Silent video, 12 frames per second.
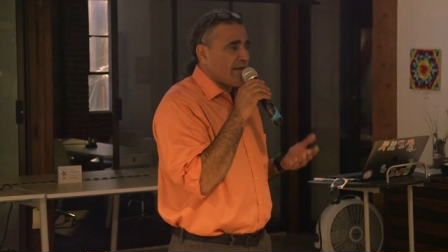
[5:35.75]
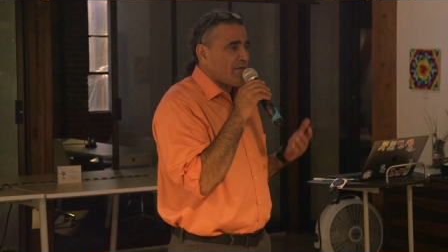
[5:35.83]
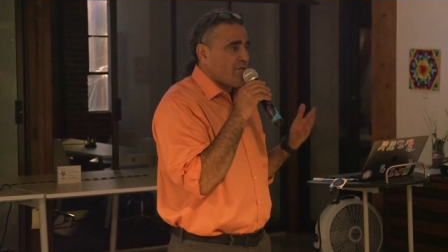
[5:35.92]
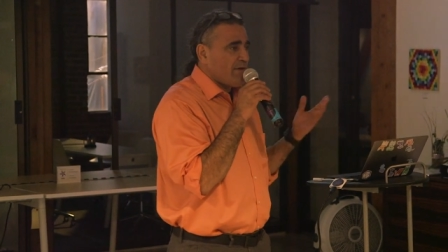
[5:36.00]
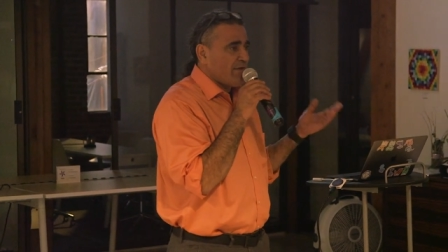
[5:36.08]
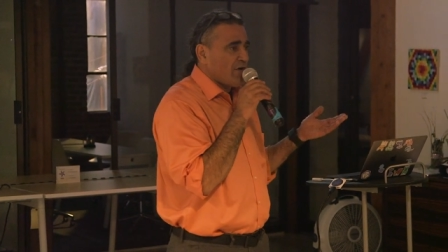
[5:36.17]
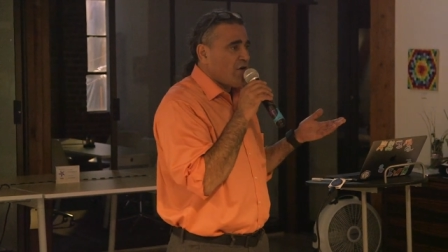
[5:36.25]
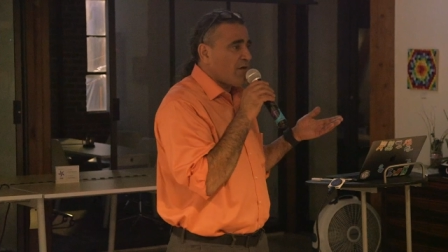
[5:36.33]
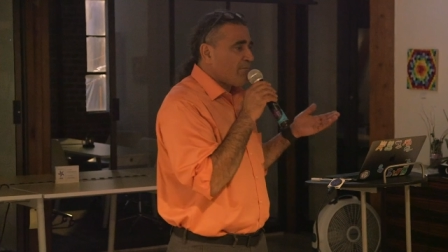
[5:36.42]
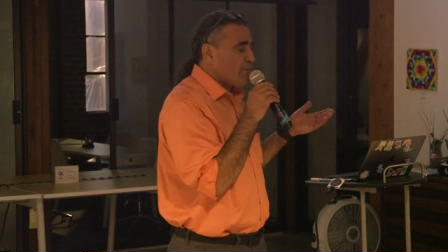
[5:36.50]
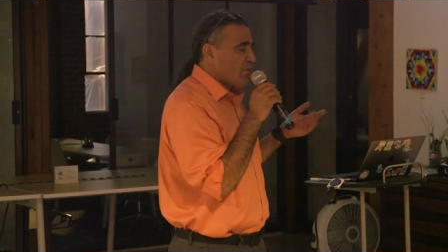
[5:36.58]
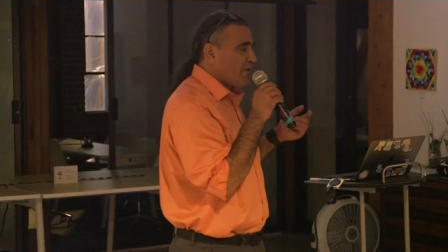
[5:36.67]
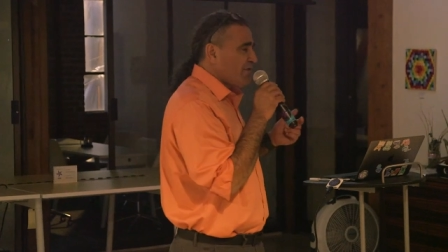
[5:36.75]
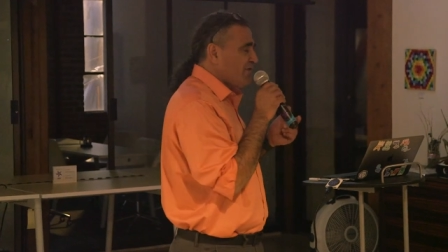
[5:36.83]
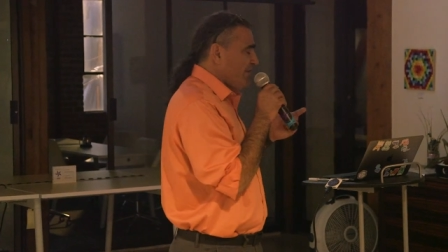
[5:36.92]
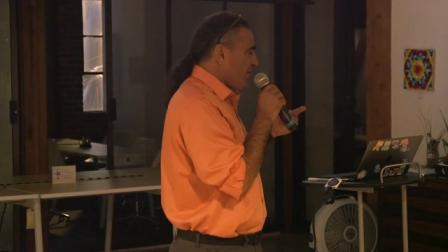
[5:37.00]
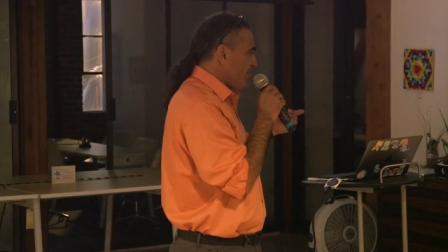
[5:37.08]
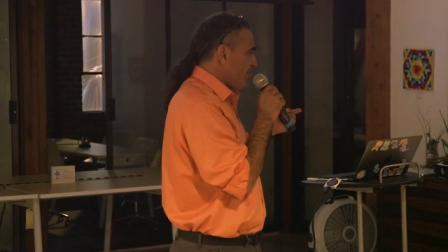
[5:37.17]
and with an onboard
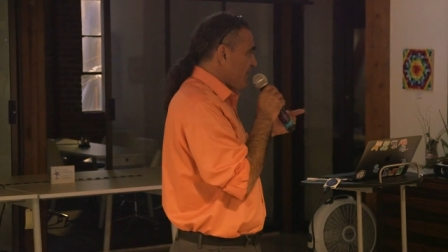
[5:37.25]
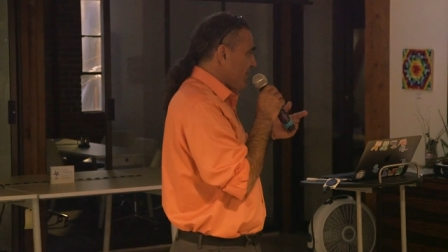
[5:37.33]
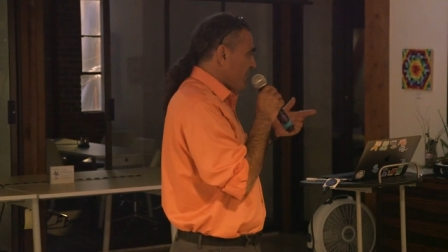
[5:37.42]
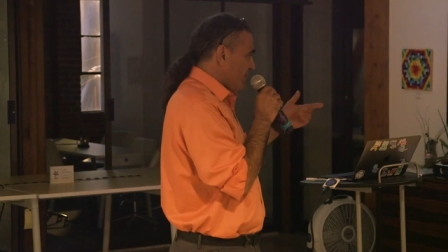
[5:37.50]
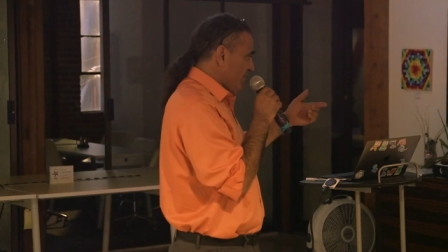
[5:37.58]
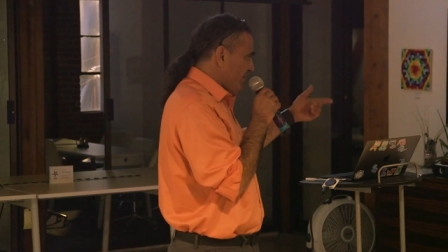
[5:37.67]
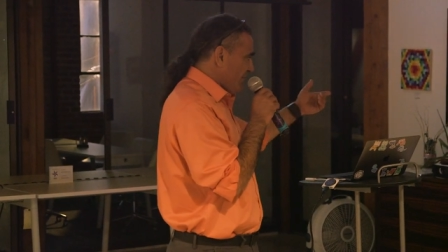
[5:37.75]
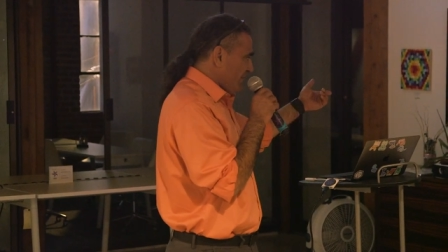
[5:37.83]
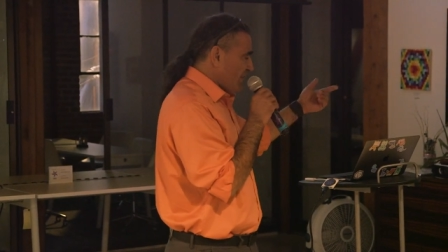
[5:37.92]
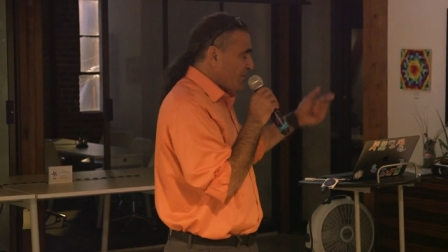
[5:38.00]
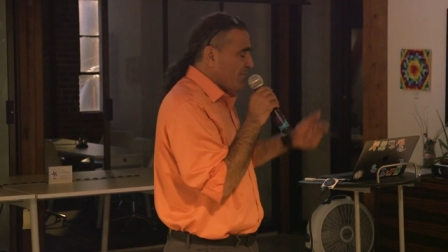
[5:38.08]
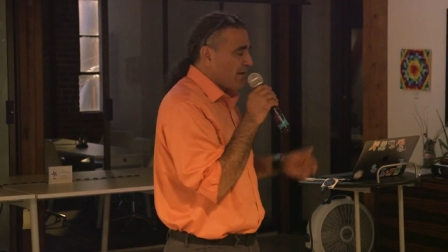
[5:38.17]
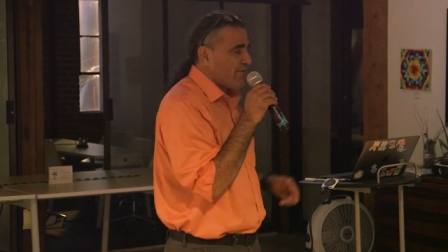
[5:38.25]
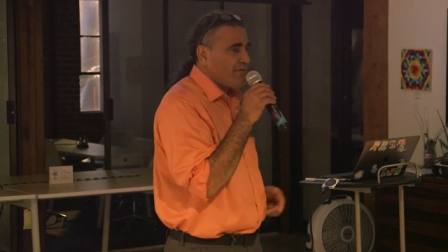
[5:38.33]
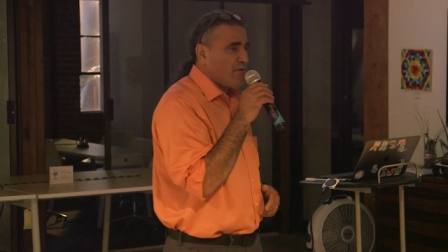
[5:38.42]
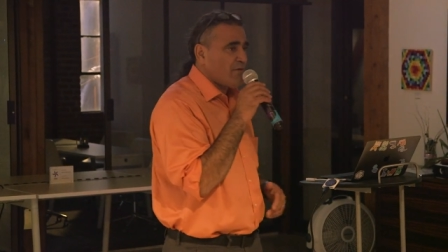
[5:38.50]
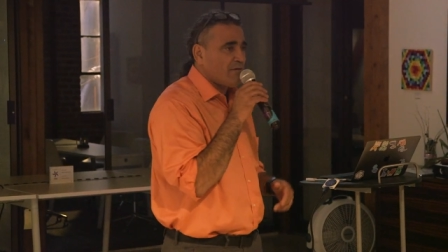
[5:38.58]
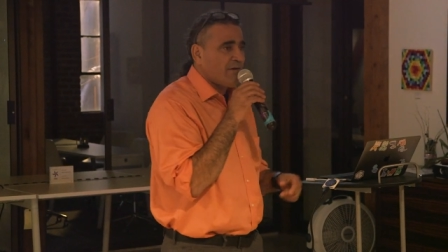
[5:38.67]
synthesizer, which is on my
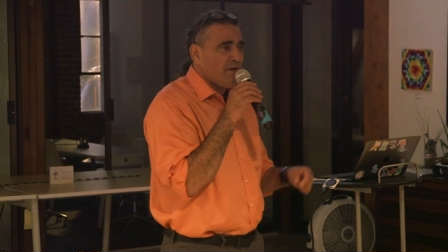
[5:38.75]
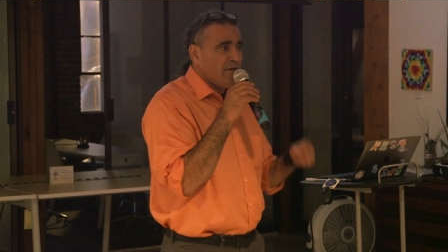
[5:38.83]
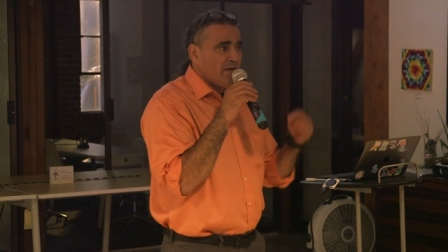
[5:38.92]
phone,